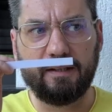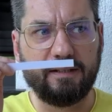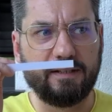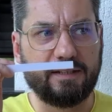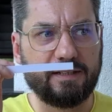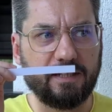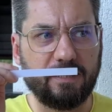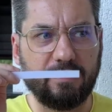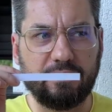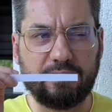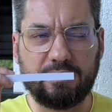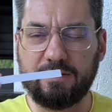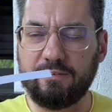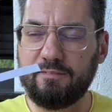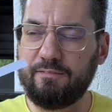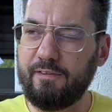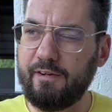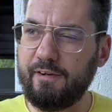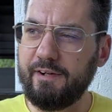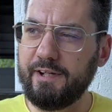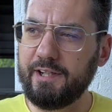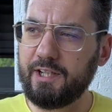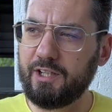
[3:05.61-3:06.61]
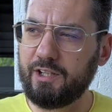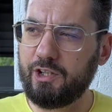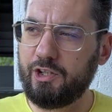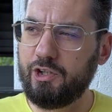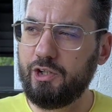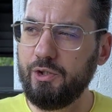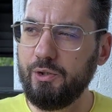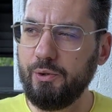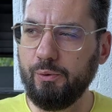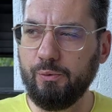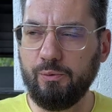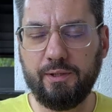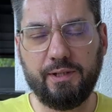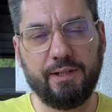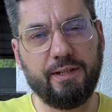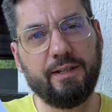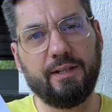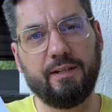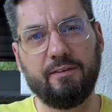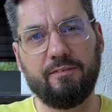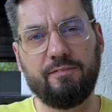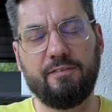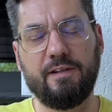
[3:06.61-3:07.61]
It's a very
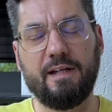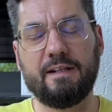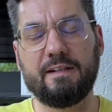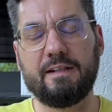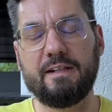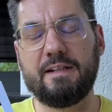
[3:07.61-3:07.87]
cooling effect.